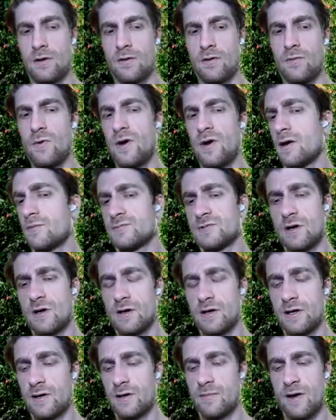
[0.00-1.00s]
when I'm
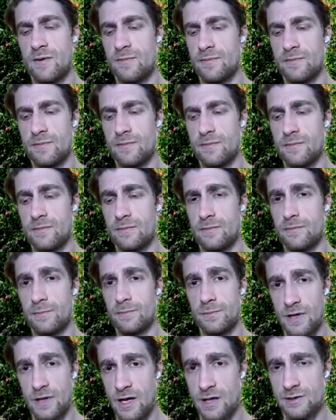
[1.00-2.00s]
talking about
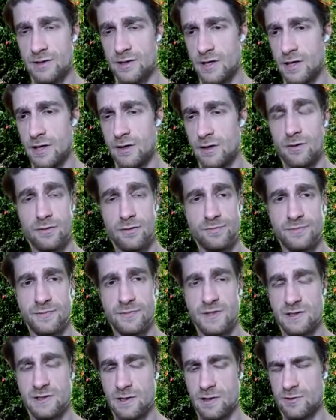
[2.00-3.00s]
blockchain or
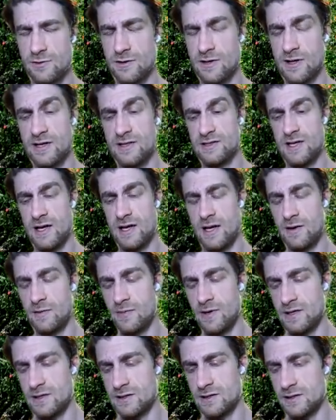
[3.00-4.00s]
decentralized
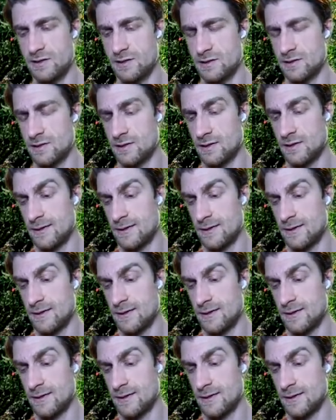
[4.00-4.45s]
databases,